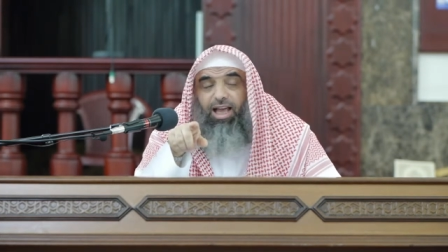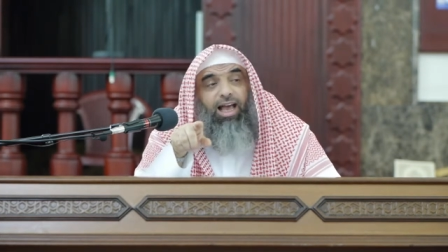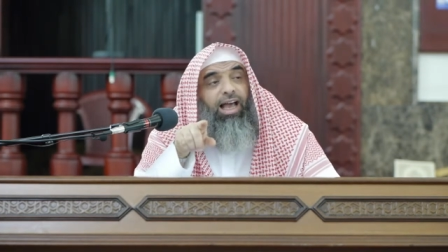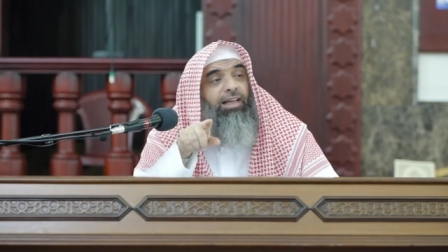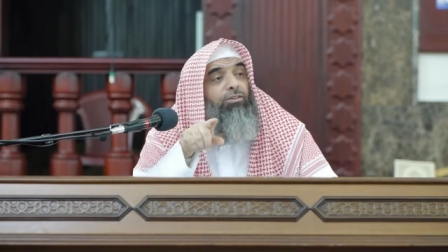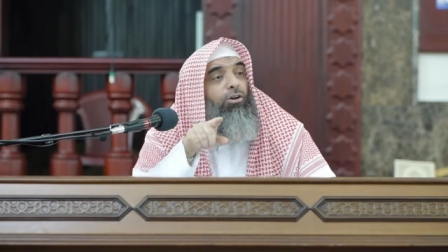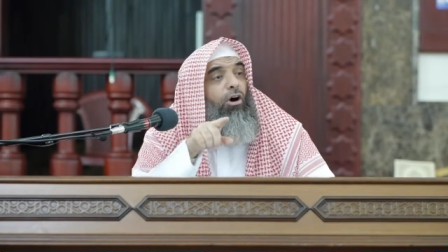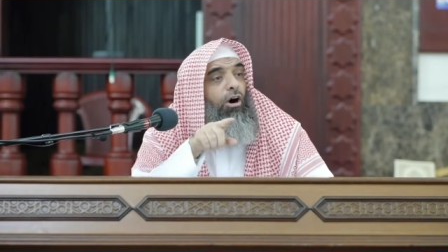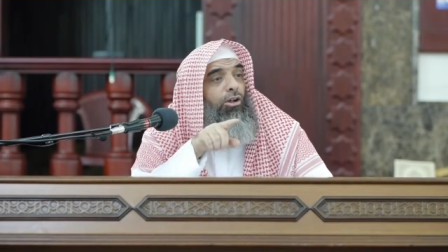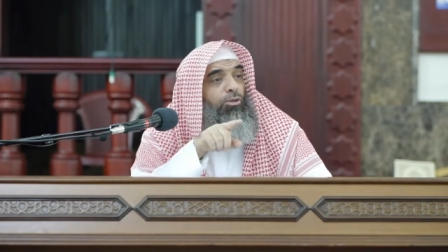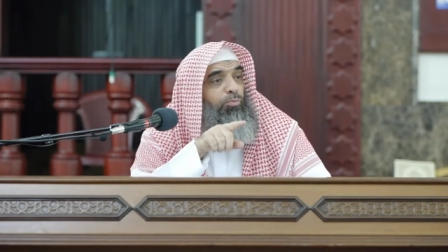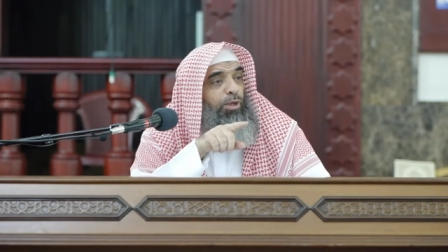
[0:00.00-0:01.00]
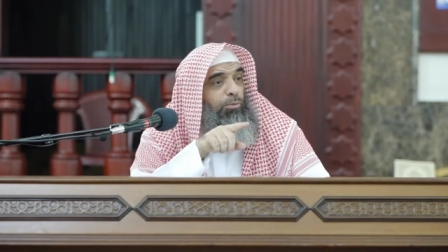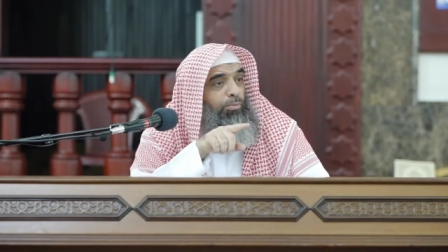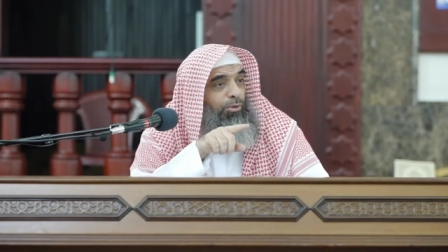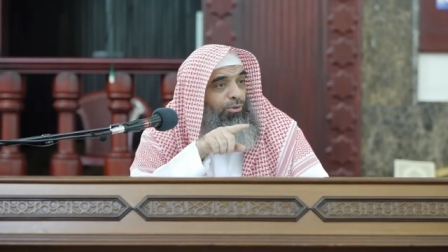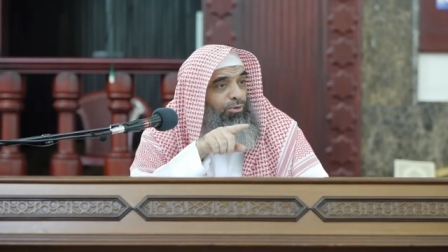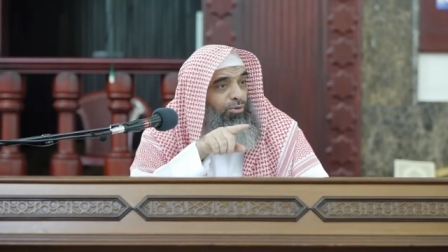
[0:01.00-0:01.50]
and call
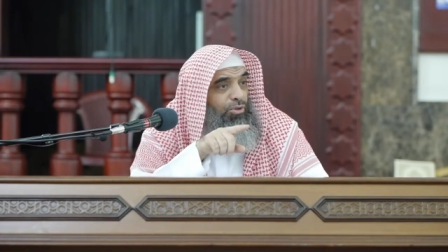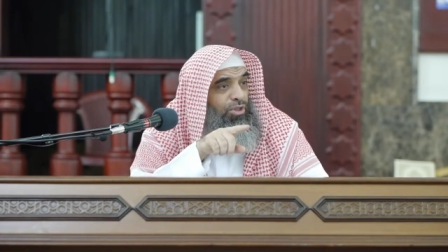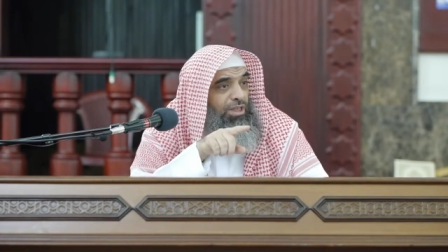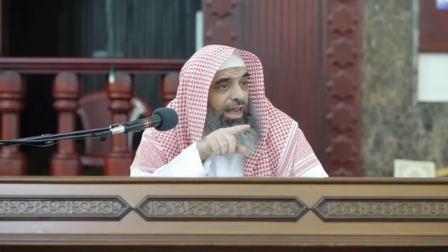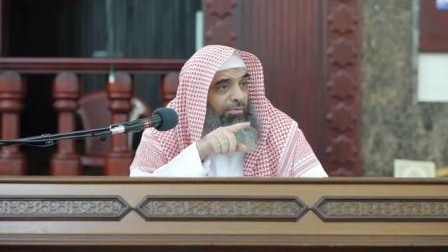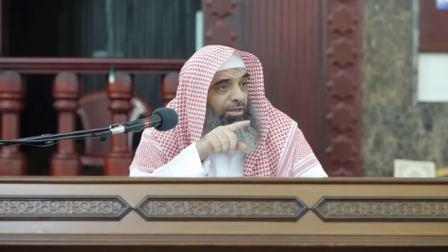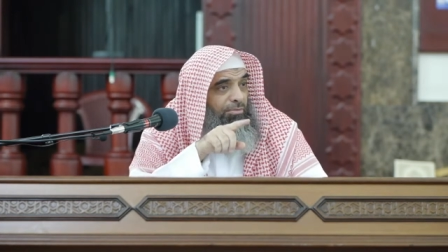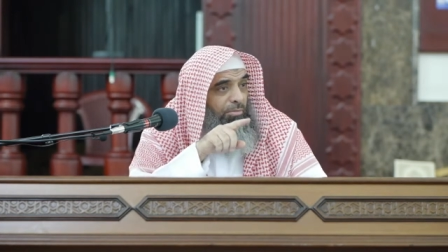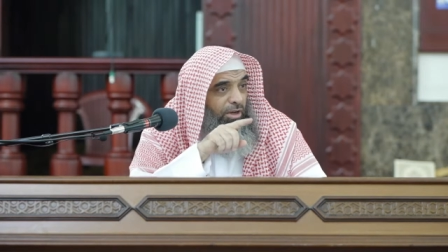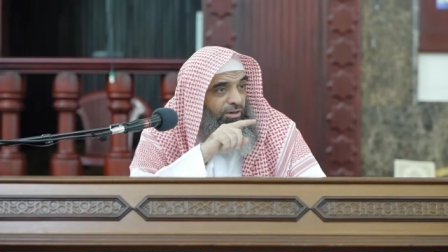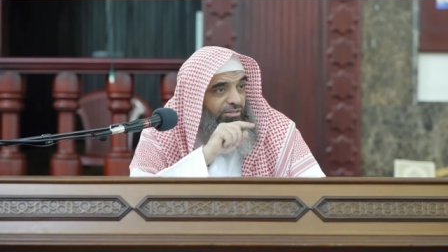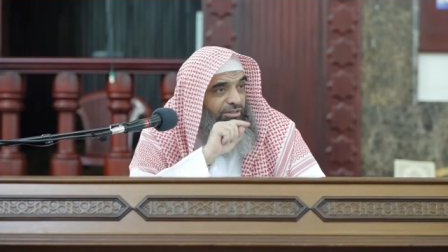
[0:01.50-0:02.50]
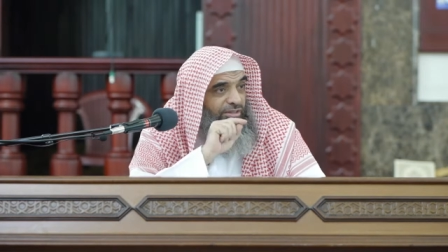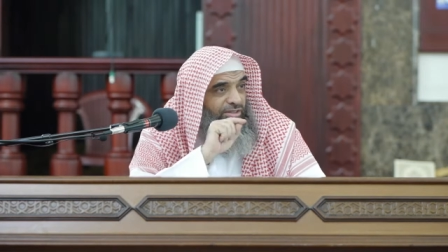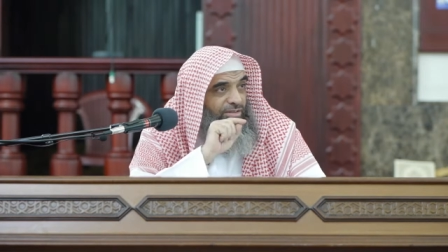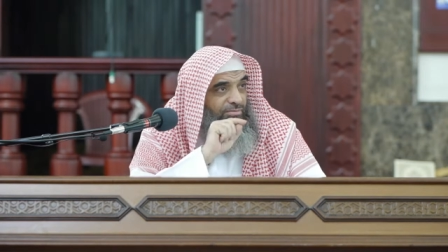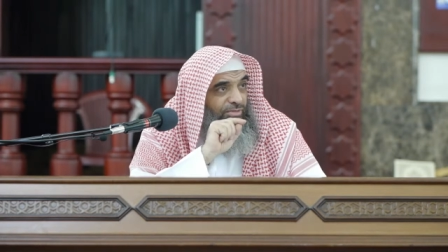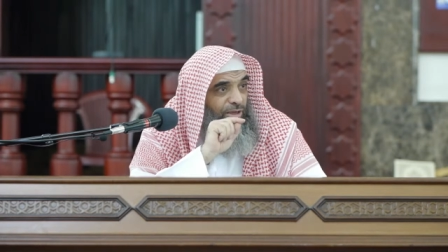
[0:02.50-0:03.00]
people to Islamic
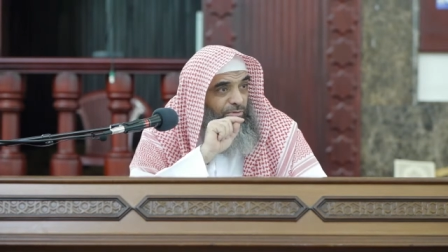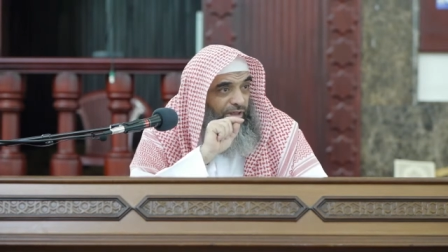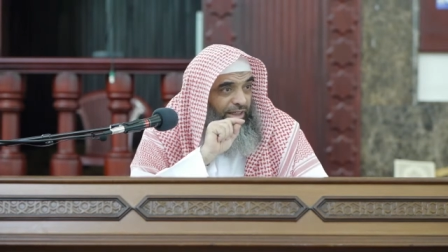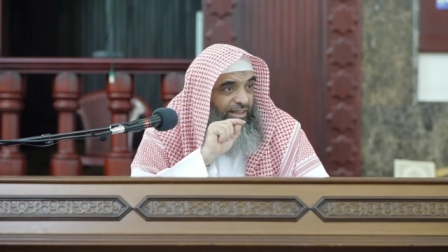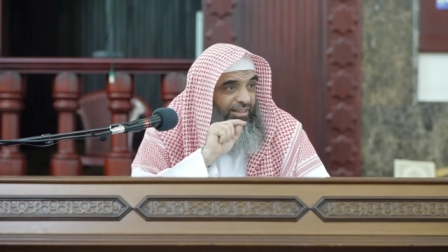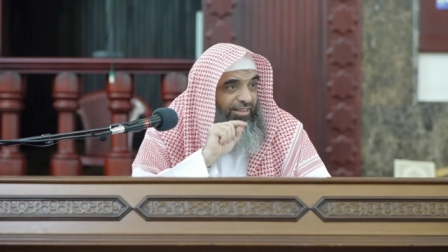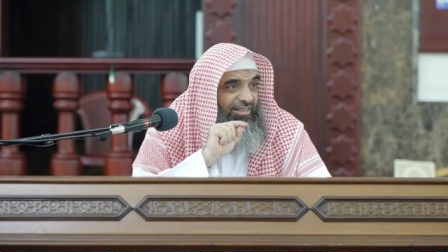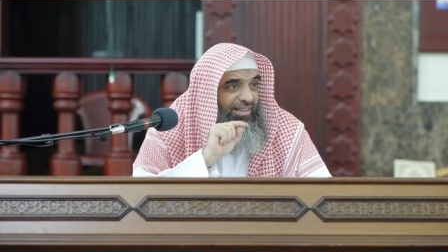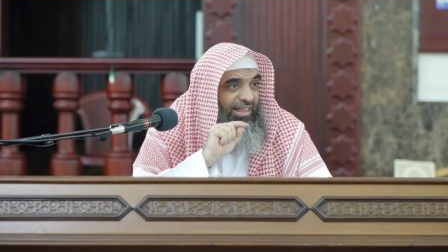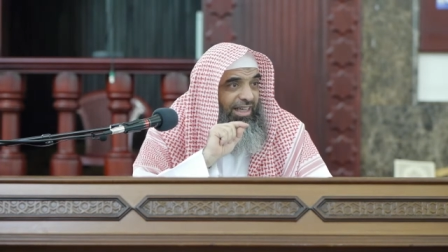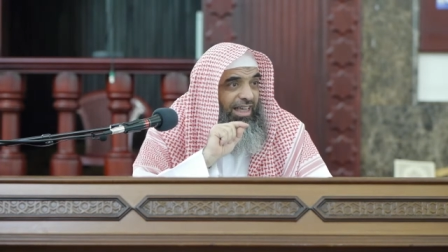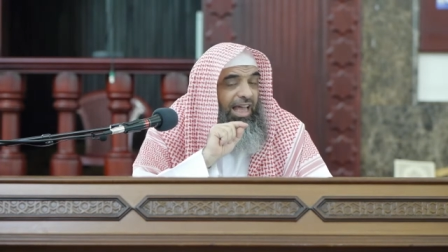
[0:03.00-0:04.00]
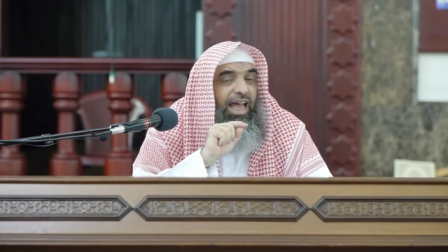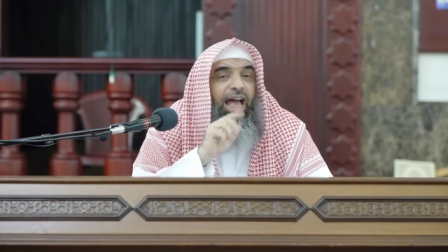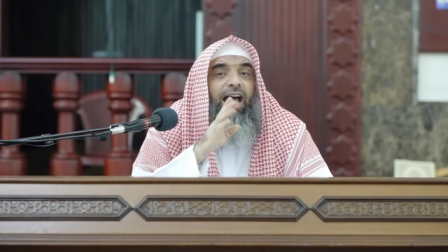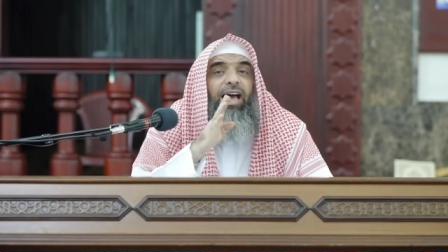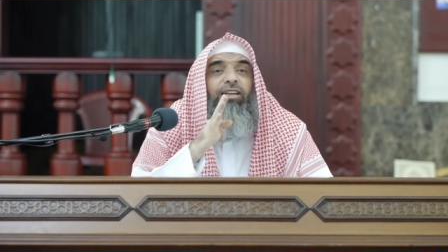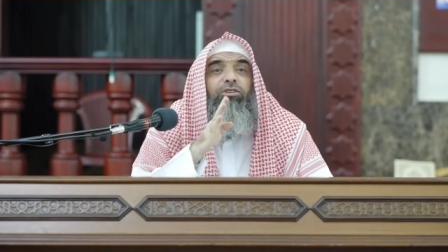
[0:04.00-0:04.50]
monotheism, Tawheed,
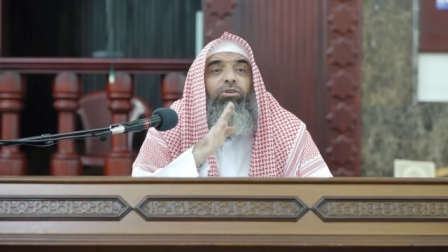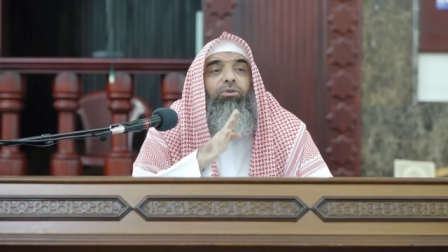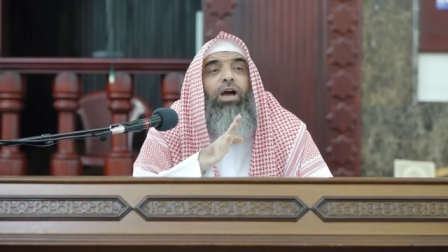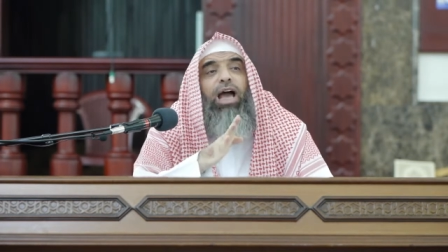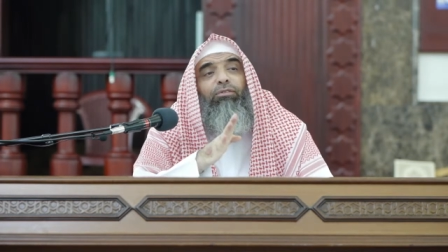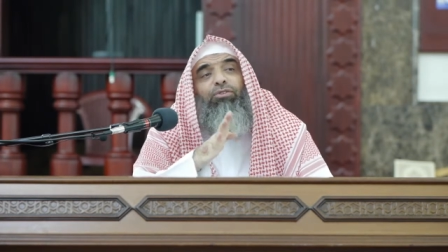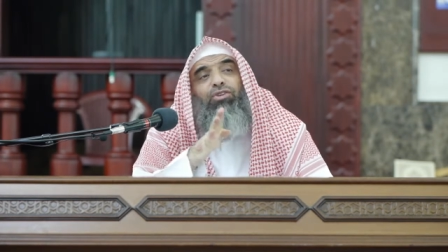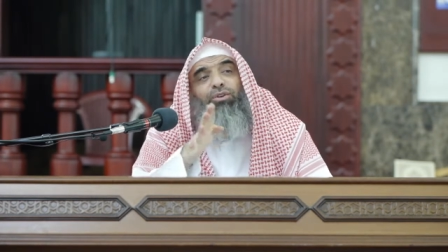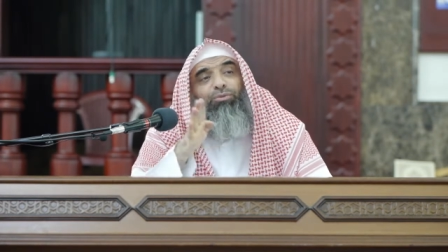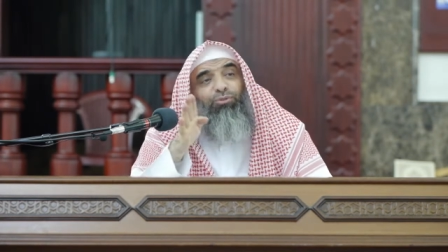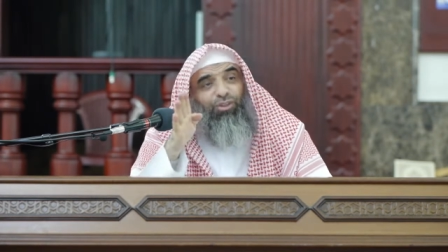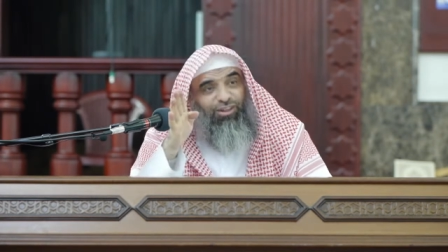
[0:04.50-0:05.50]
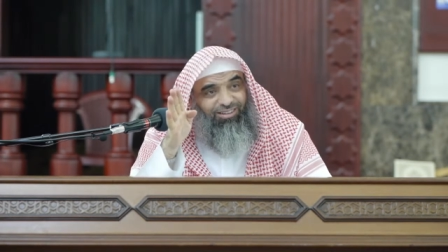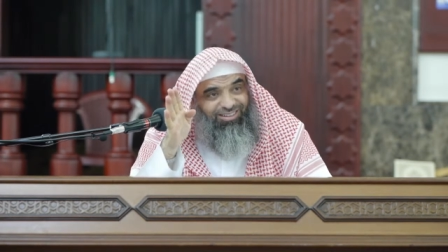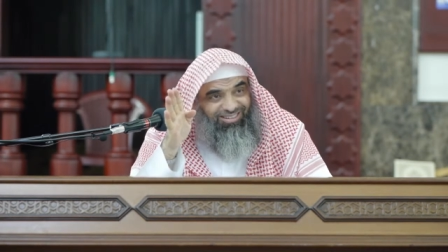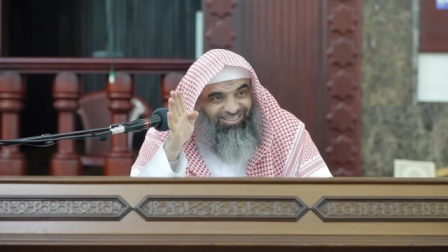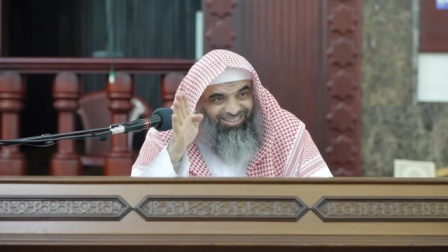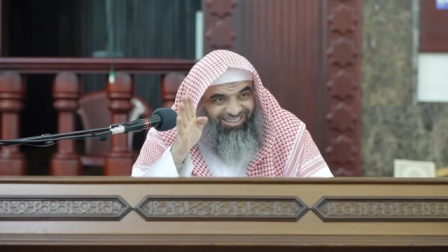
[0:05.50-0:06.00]
and you have
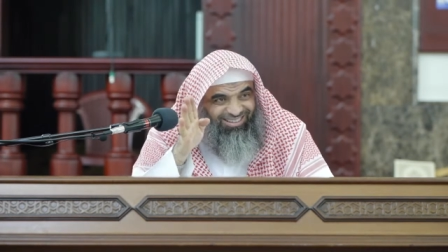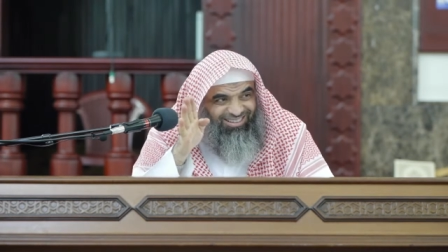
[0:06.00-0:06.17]
shifted